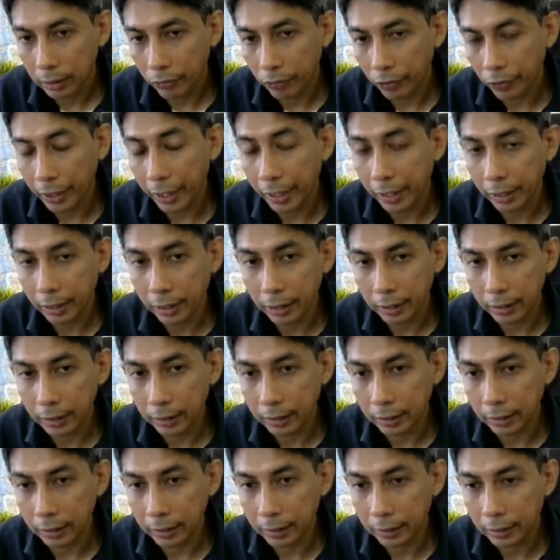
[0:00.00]
create
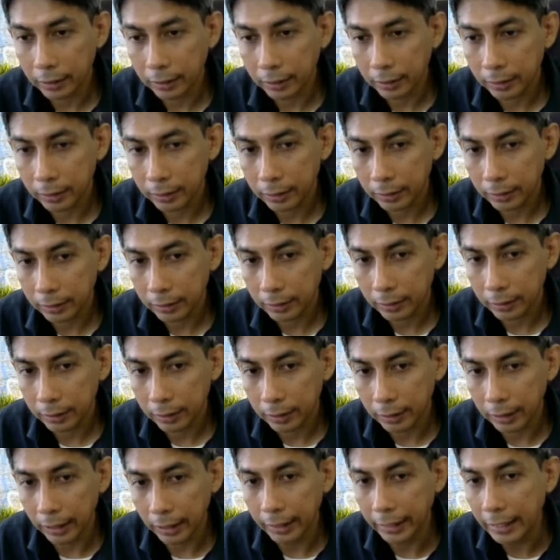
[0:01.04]
a
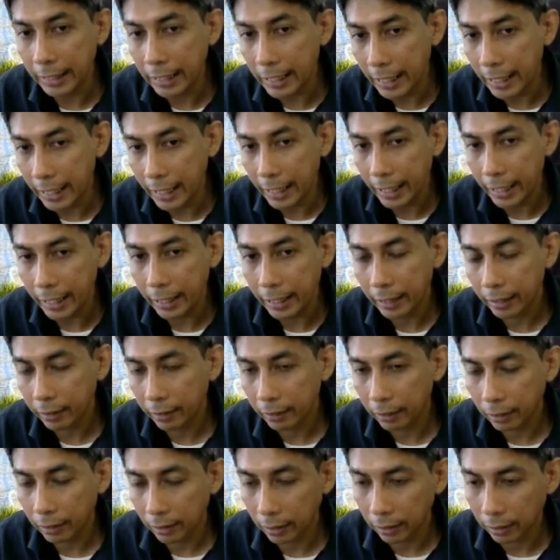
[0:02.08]
delay
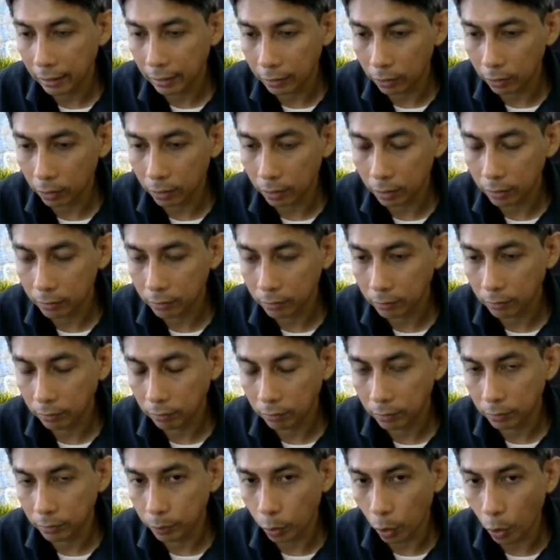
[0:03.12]

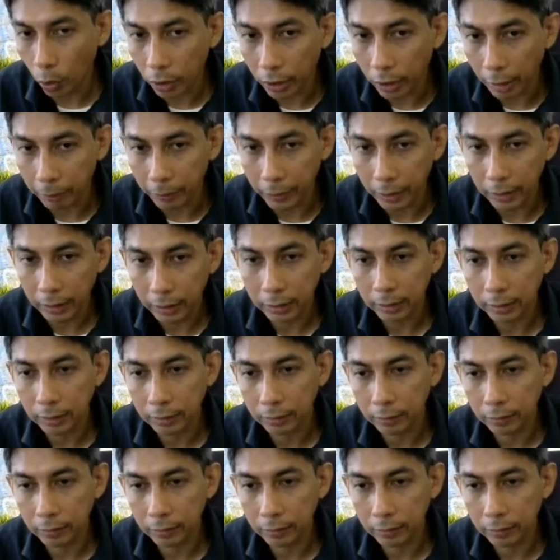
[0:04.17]
program.